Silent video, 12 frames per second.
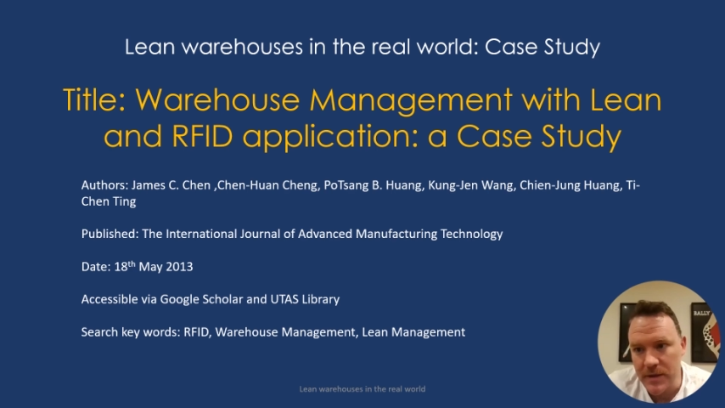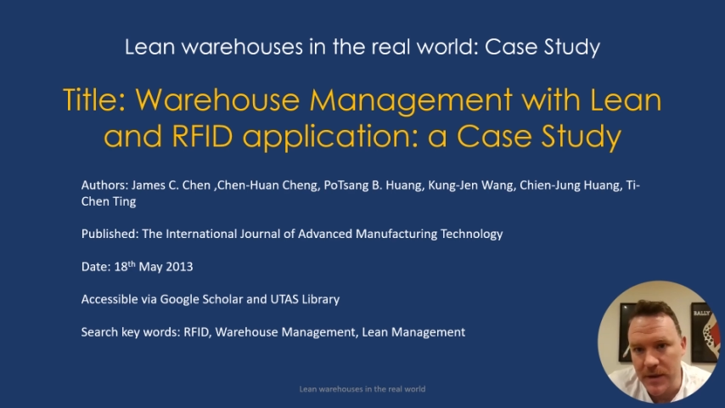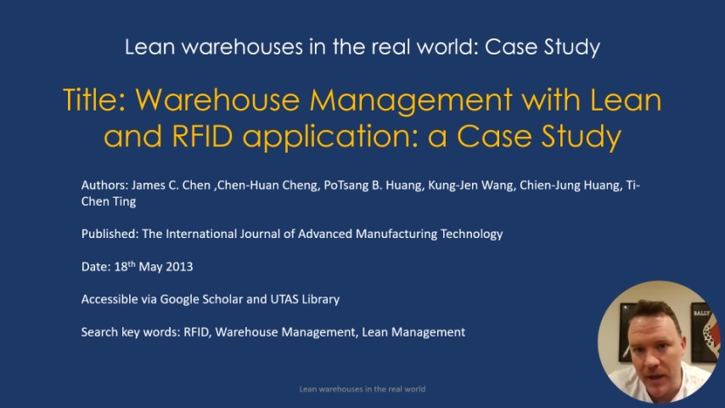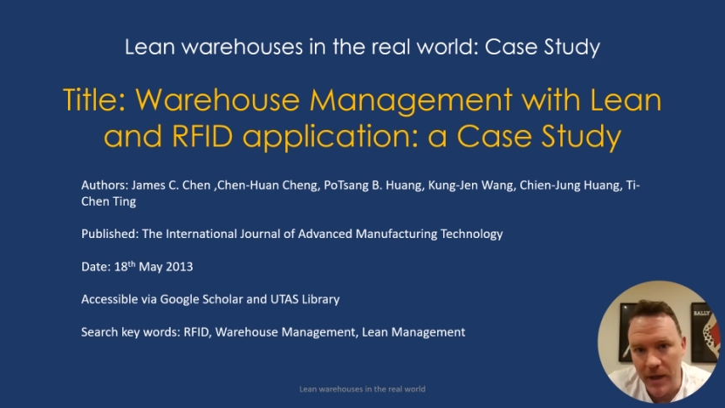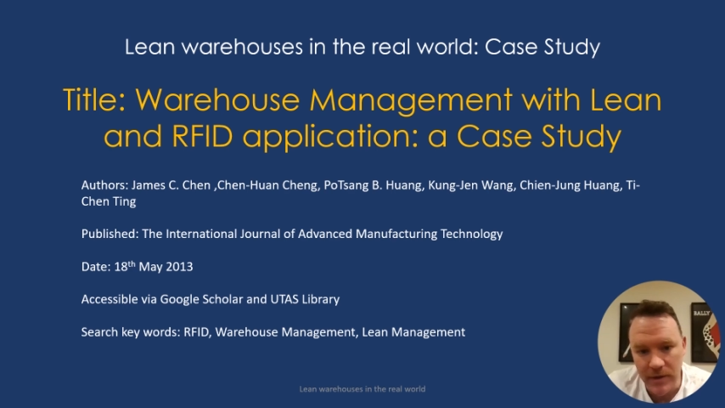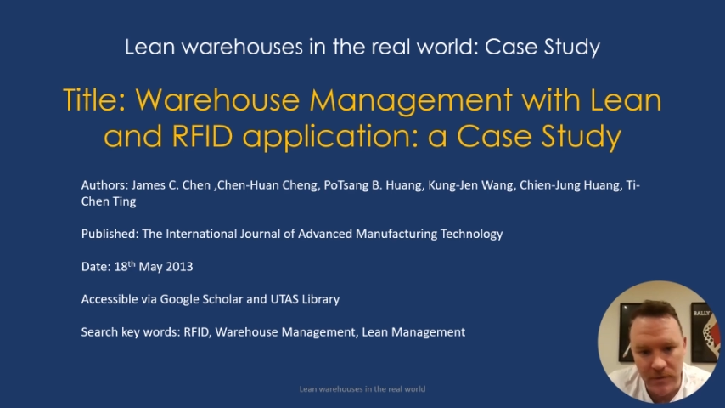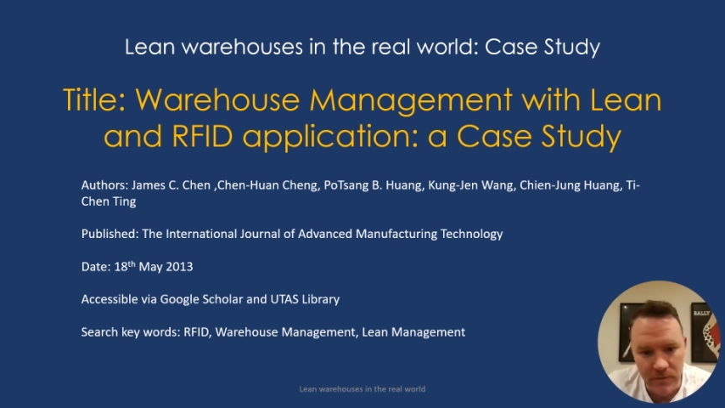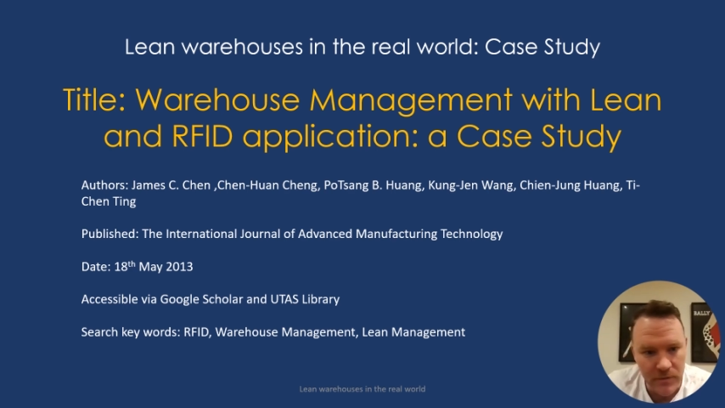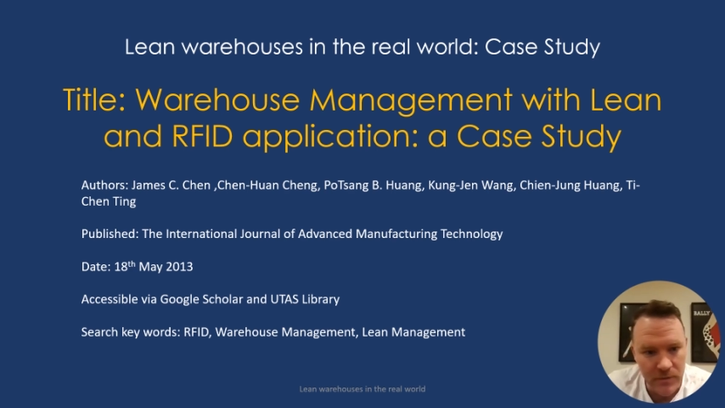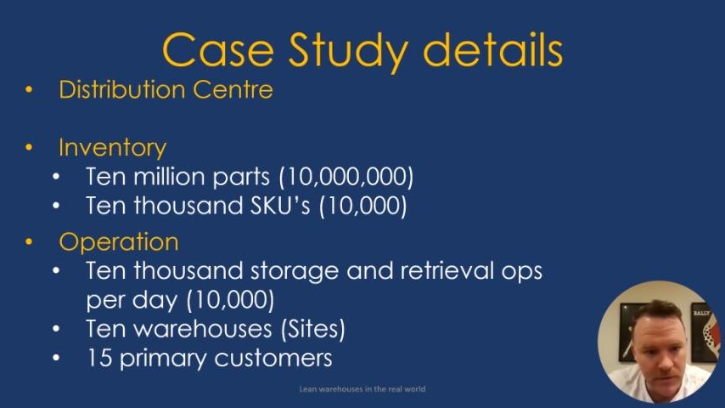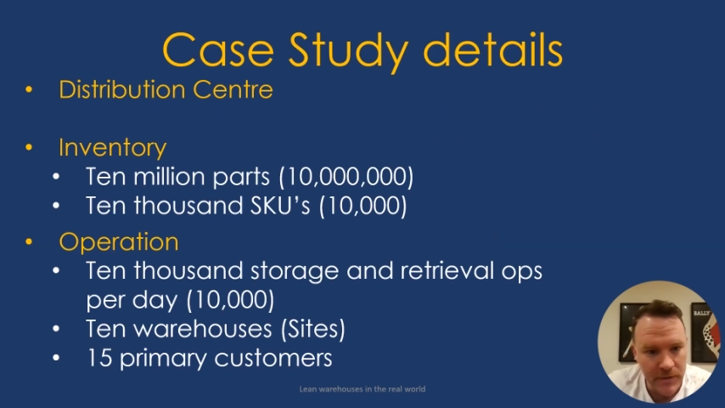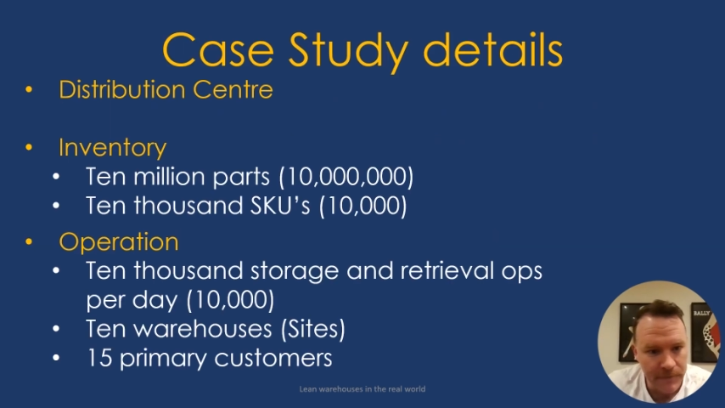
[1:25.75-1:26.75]
the
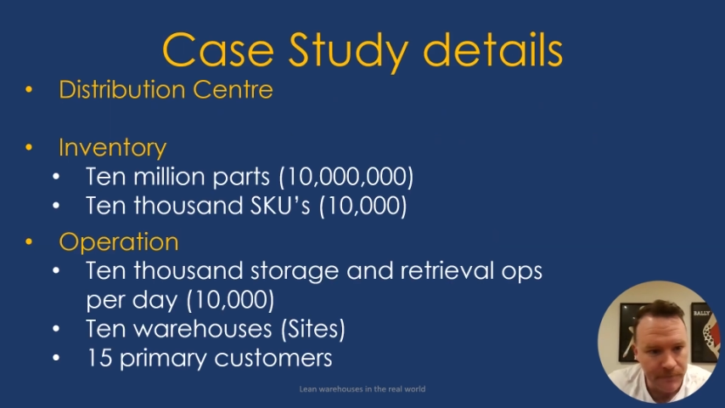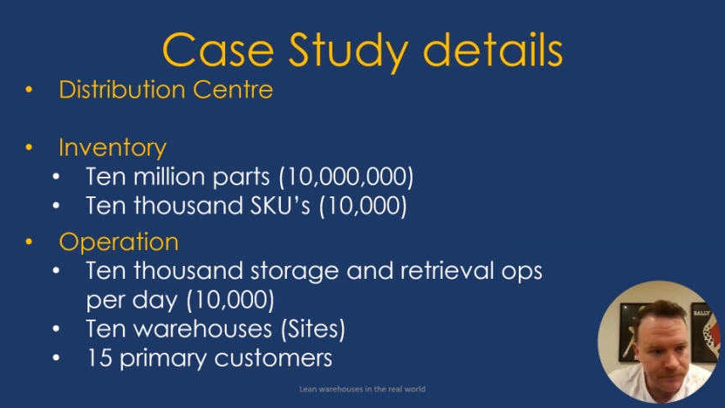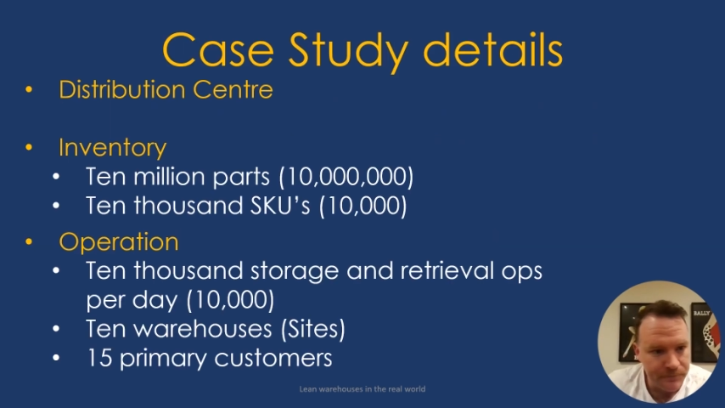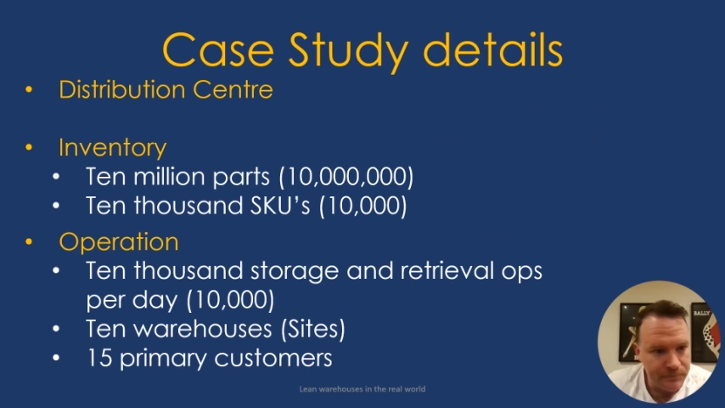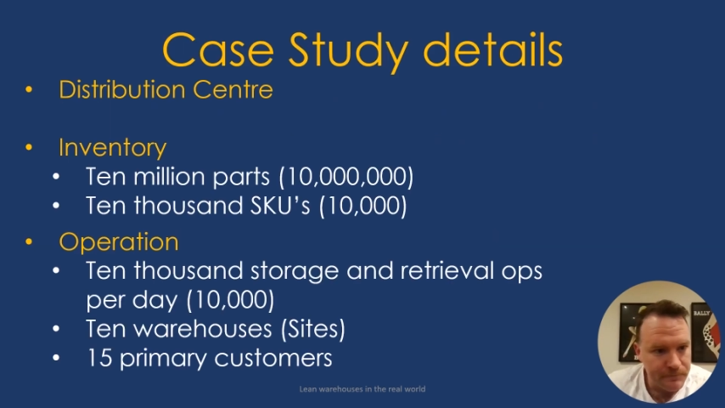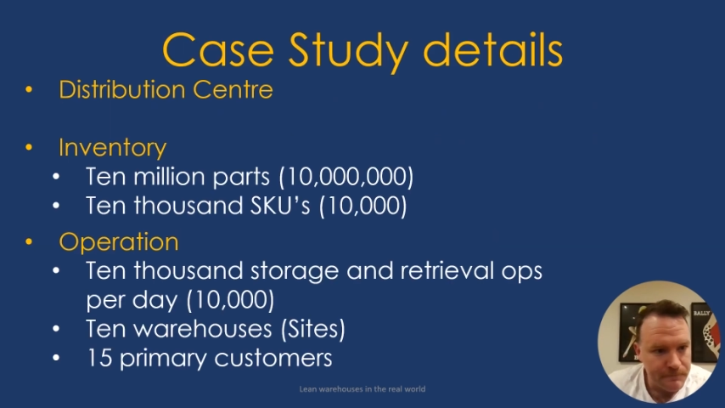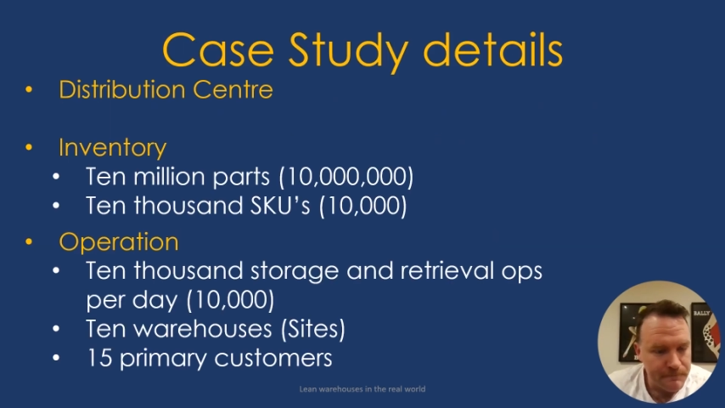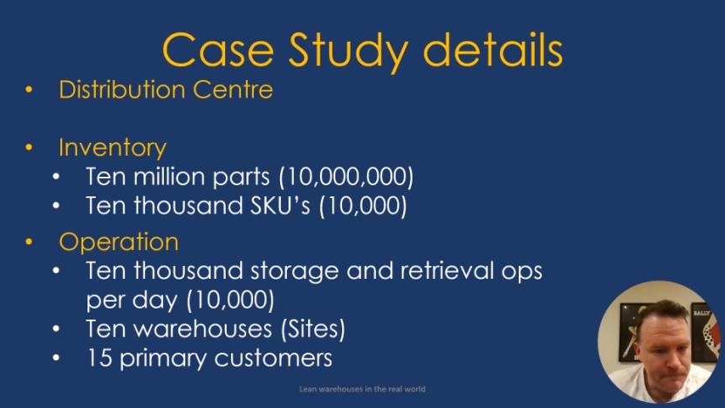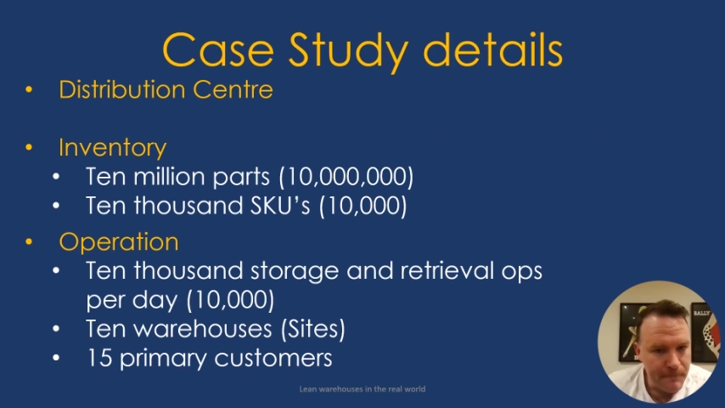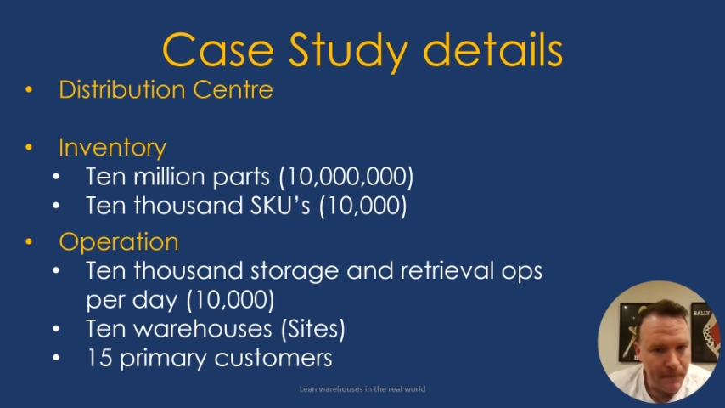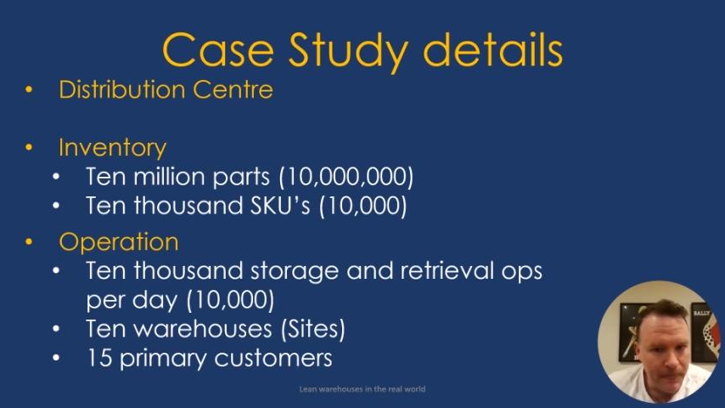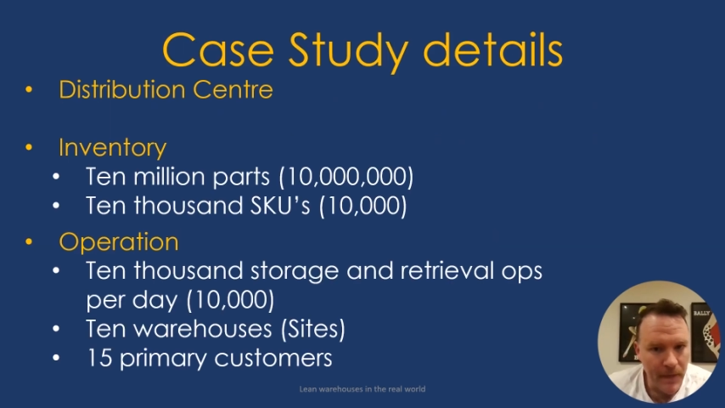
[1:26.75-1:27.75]
article.
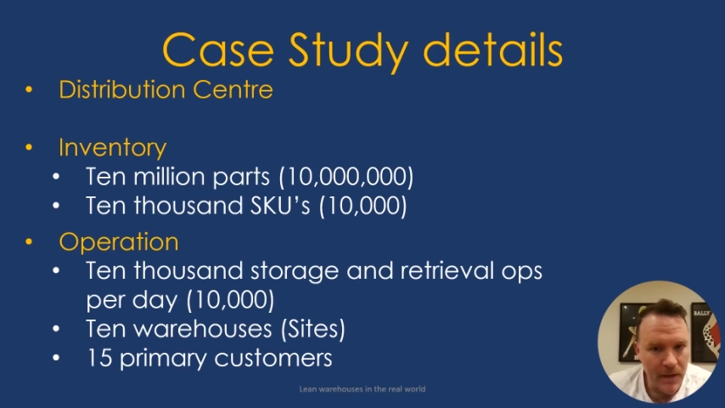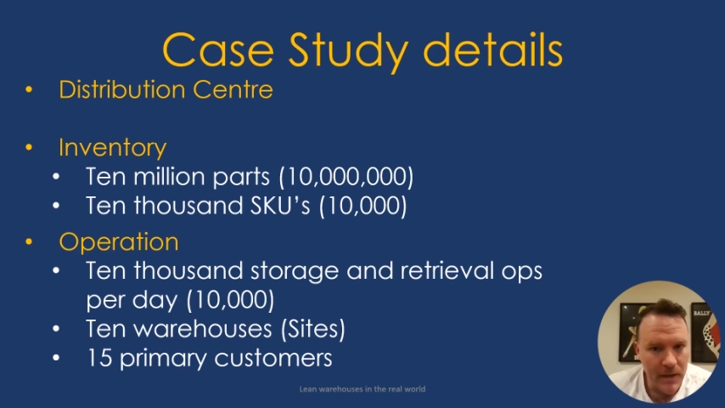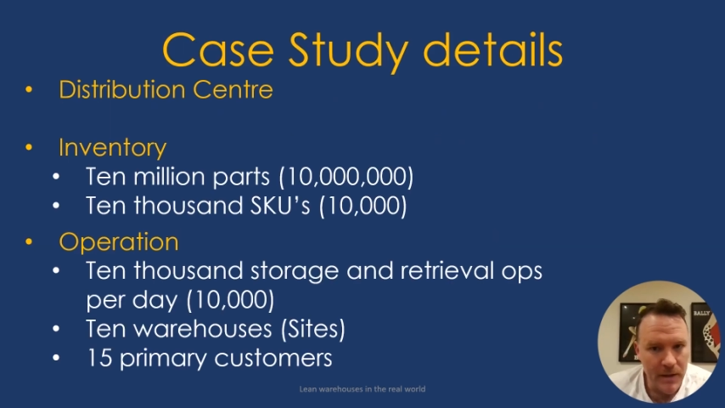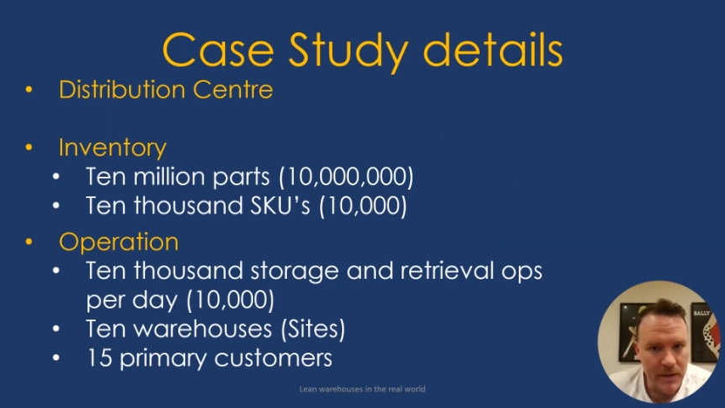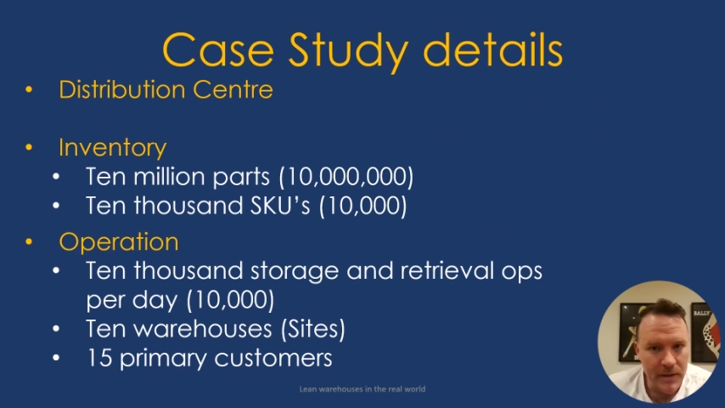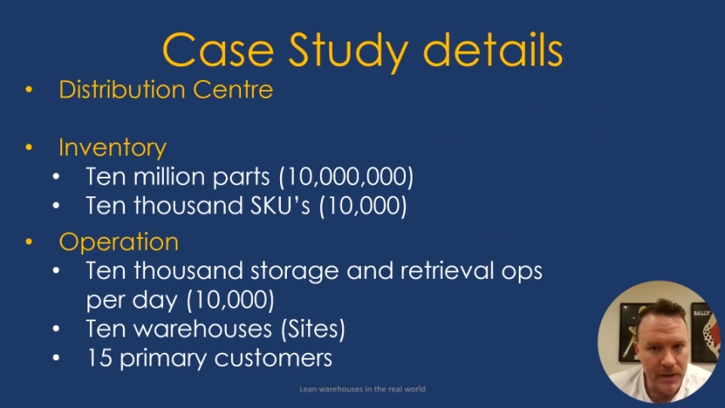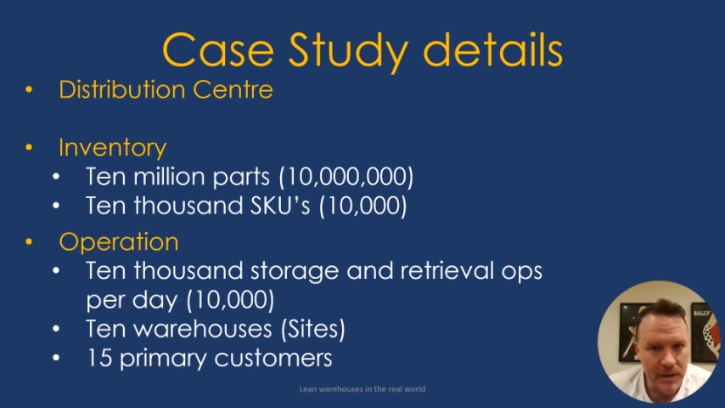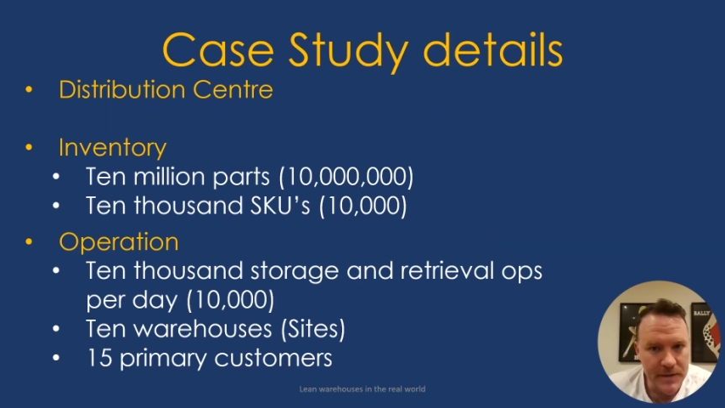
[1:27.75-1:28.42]
The